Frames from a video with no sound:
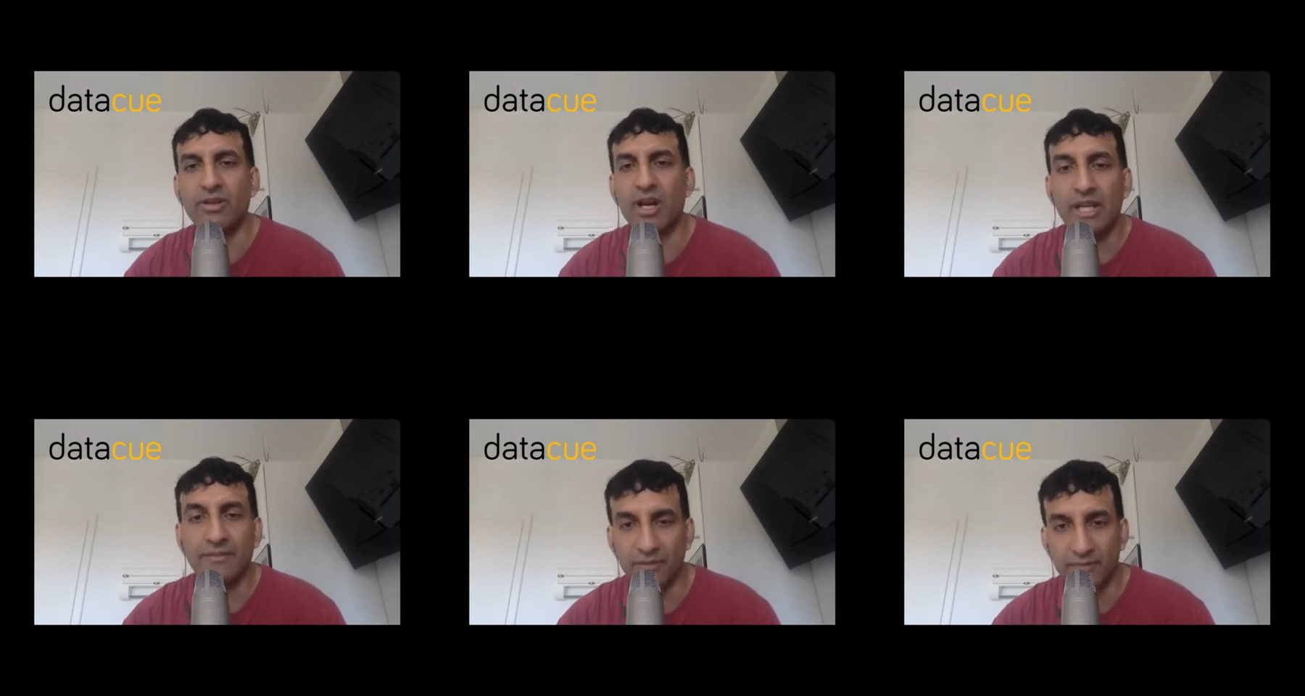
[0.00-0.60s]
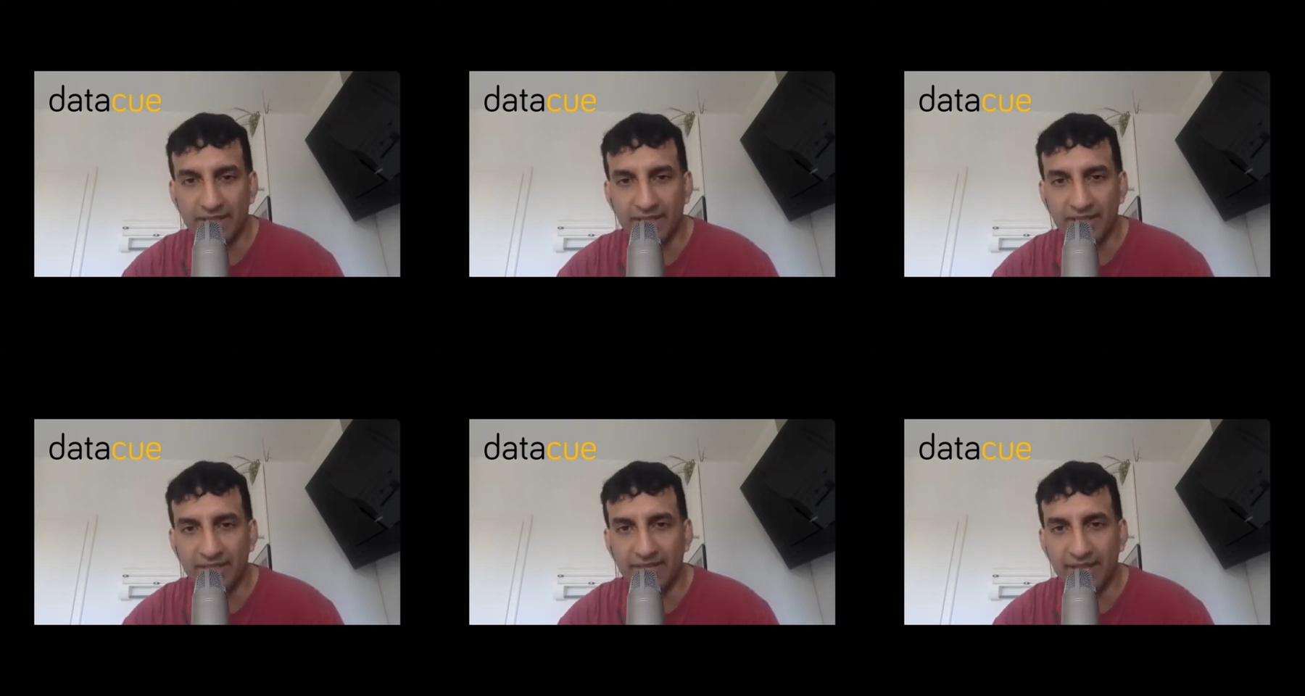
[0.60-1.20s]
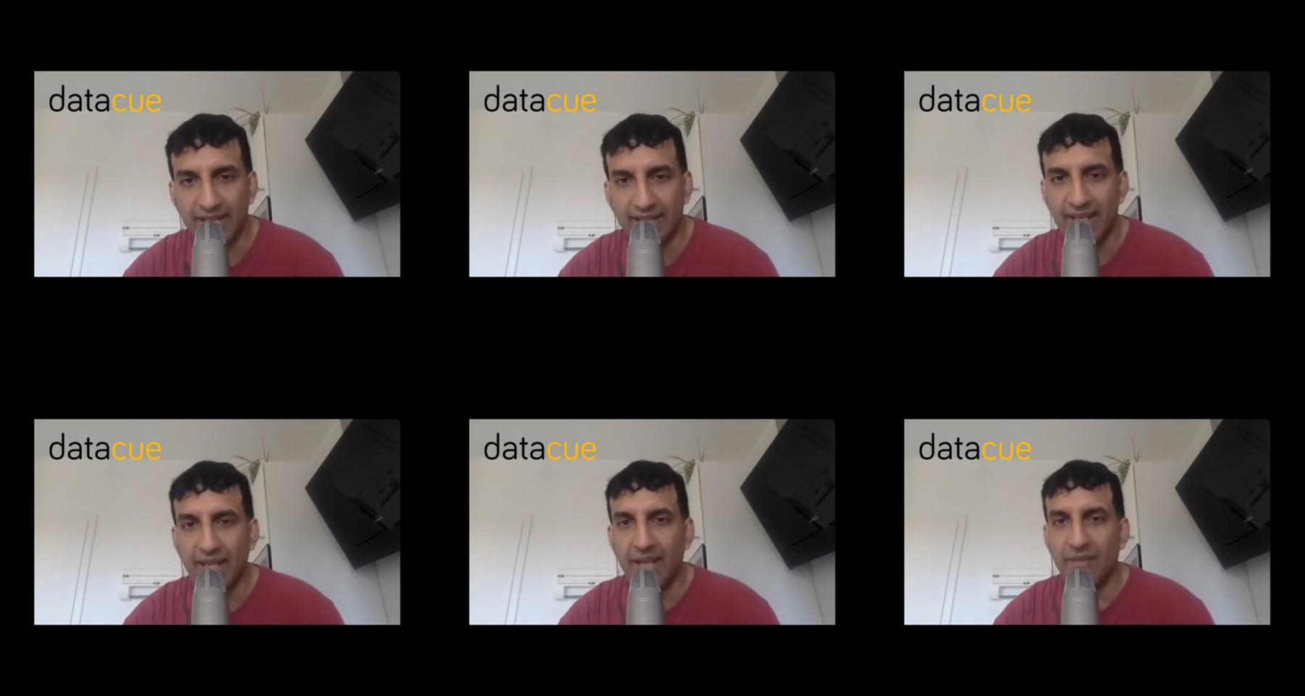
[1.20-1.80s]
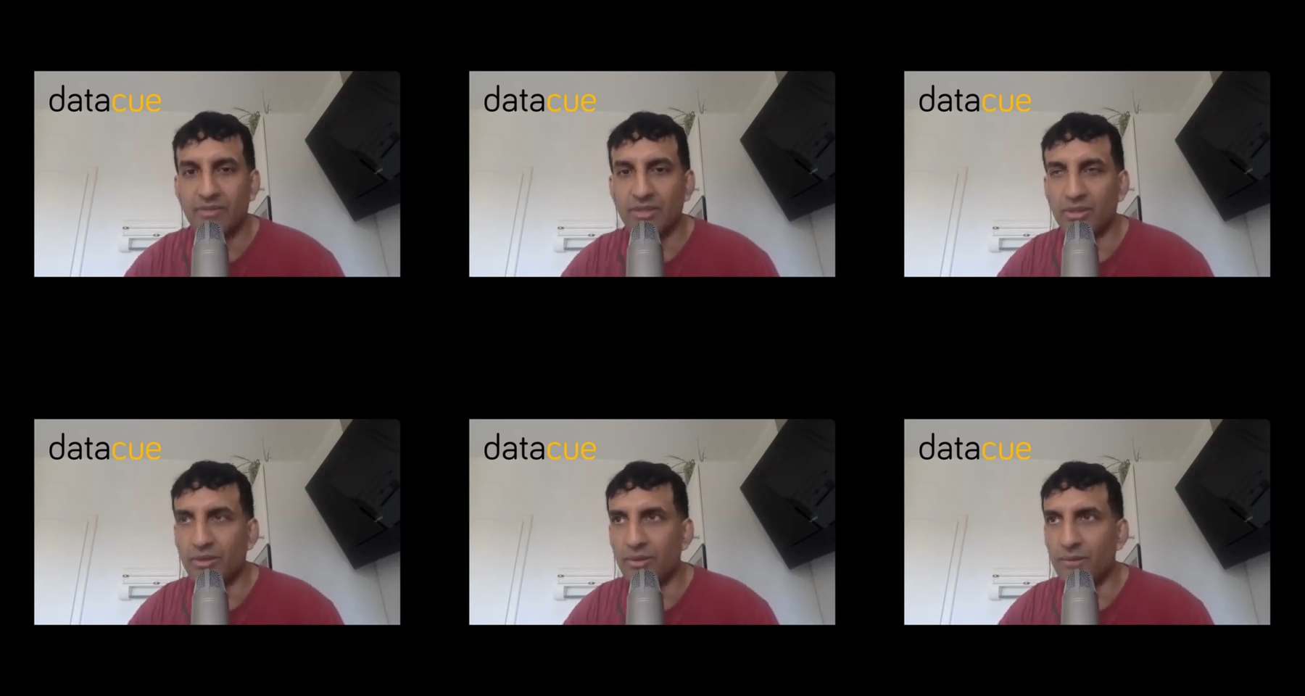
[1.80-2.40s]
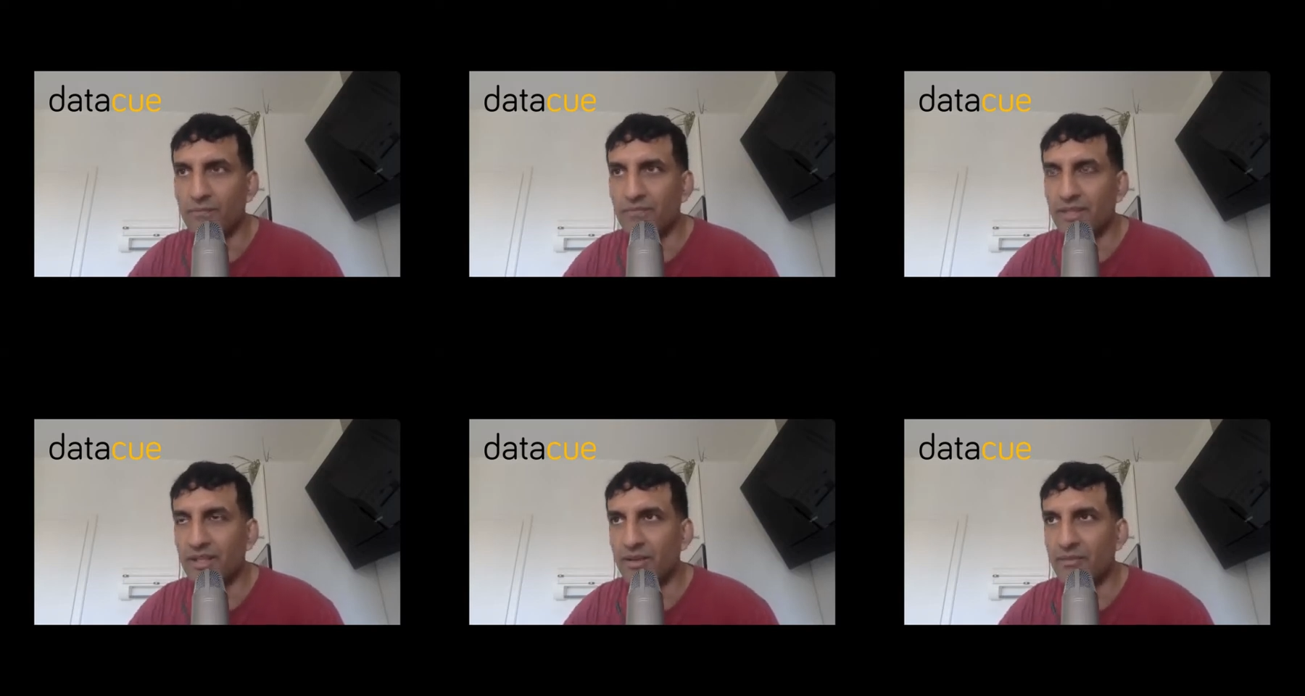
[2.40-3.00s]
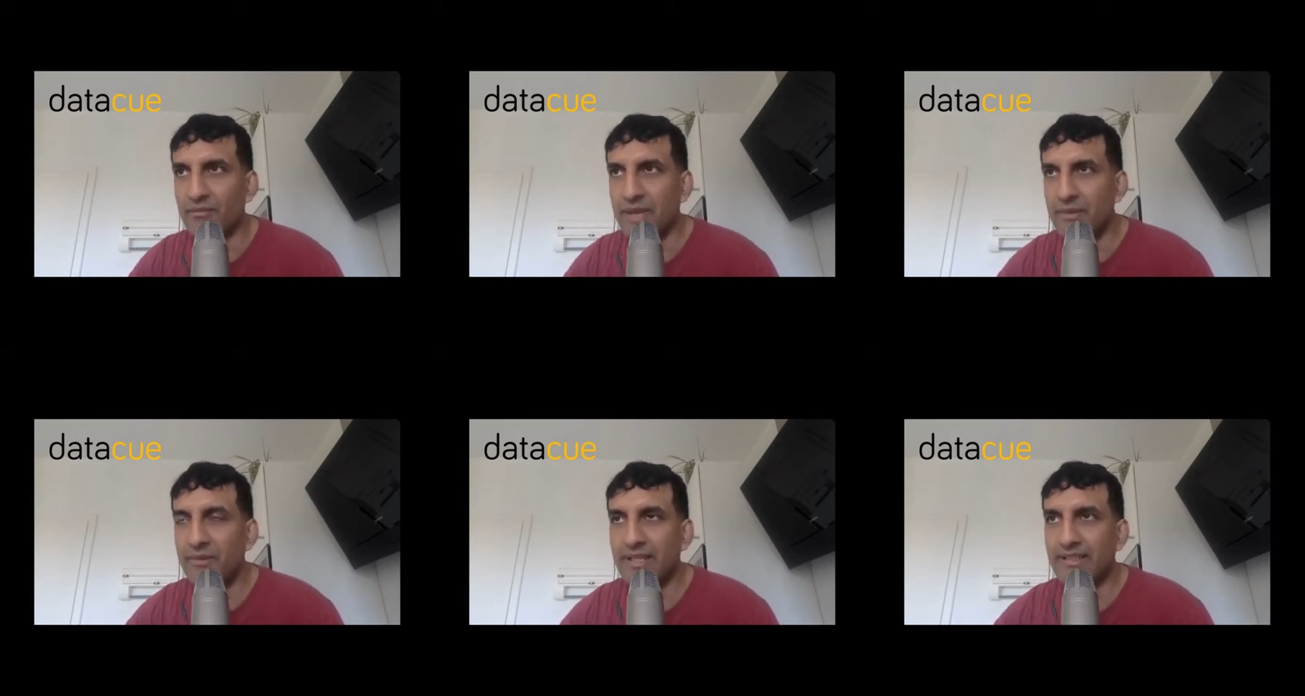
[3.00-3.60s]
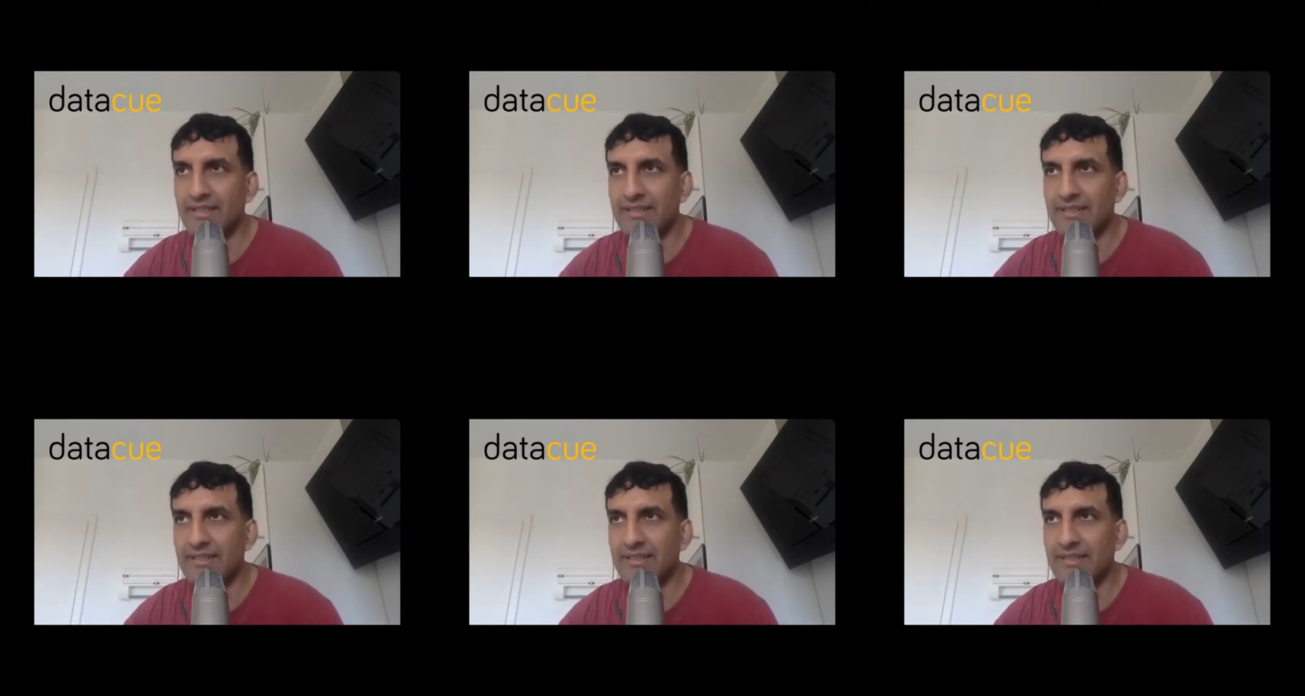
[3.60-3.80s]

wrong information, right? So, maybe we can just